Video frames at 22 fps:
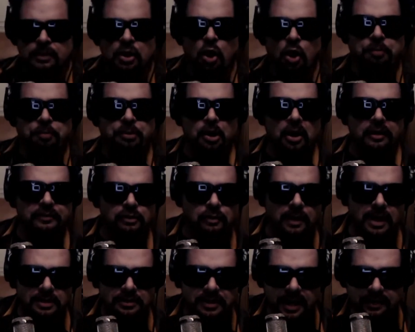Hope you all have a
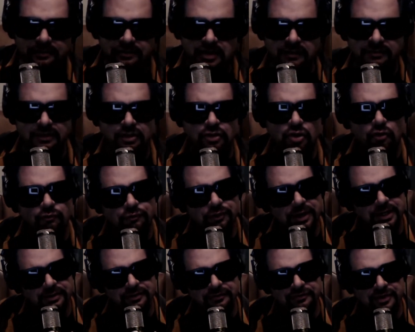great Thanksgiving. Don't
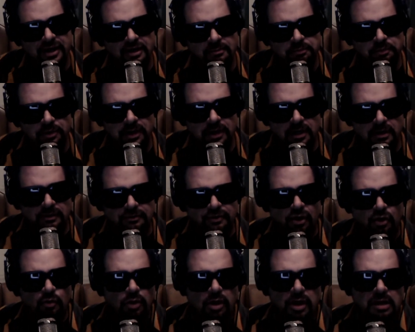forget to say a prayer.
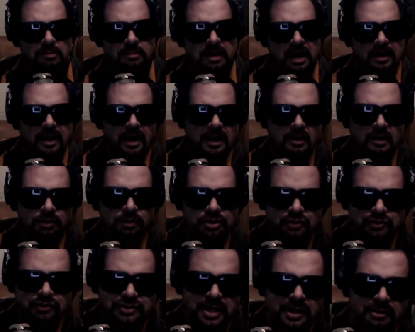Don't worry about anyone.
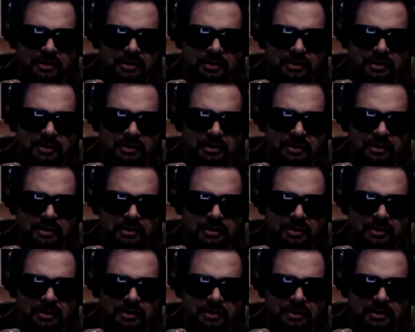You say